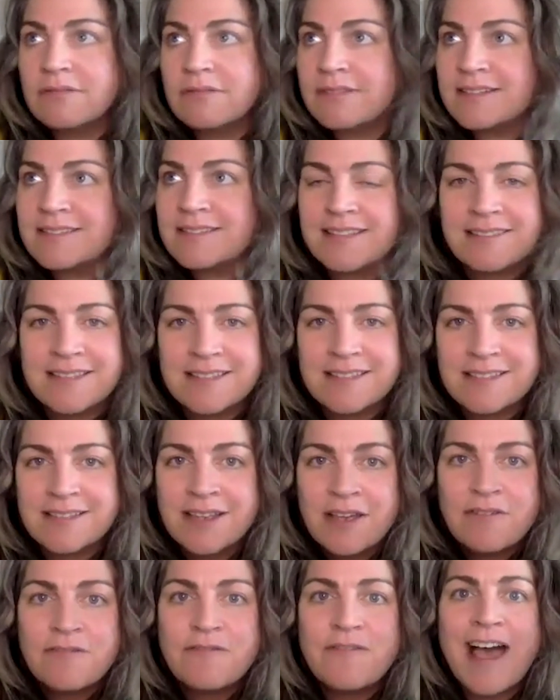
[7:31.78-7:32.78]
this
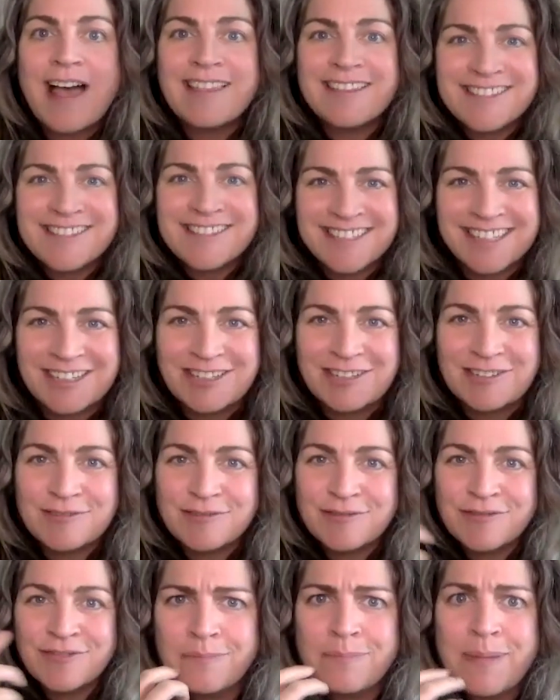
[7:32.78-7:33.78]
fallacy
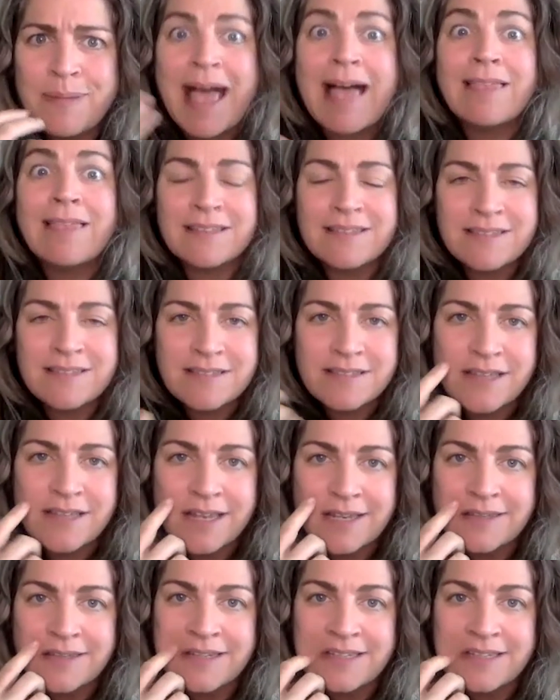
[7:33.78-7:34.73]
of balance that needs